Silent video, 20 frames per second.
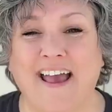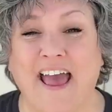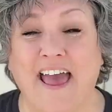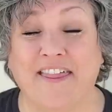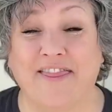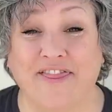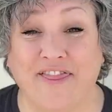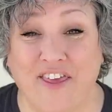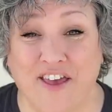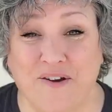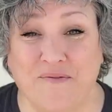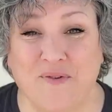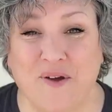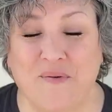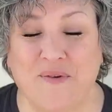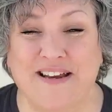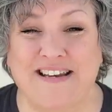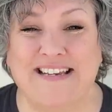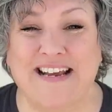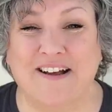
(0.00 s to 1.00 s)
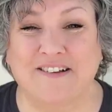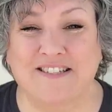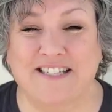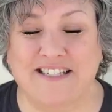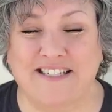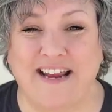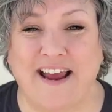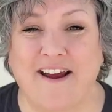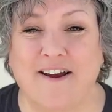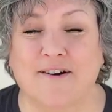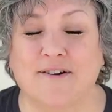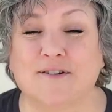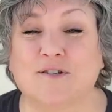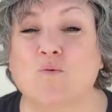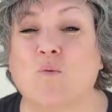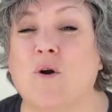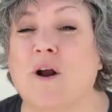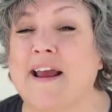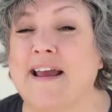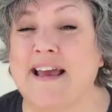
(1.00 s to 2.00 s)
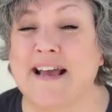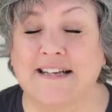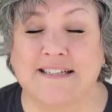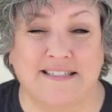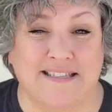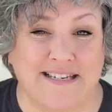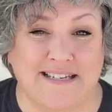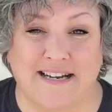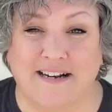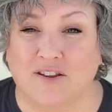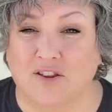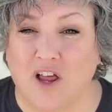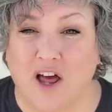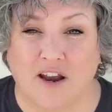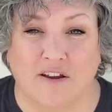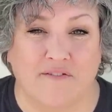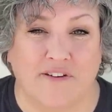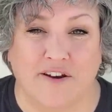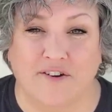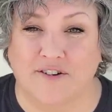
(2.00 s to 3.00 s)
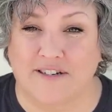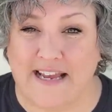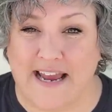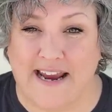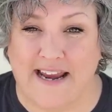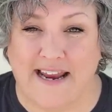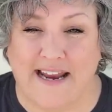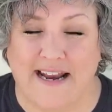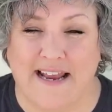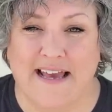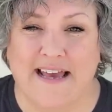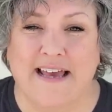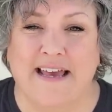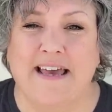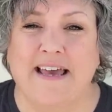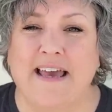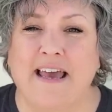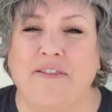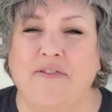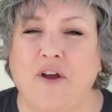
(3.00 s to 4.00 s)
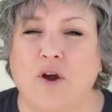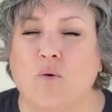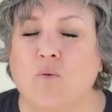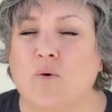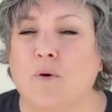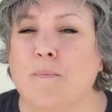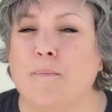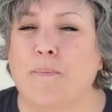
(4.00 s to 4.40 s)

And then we went downstairs where I guess they did a lot of entertaining, and there were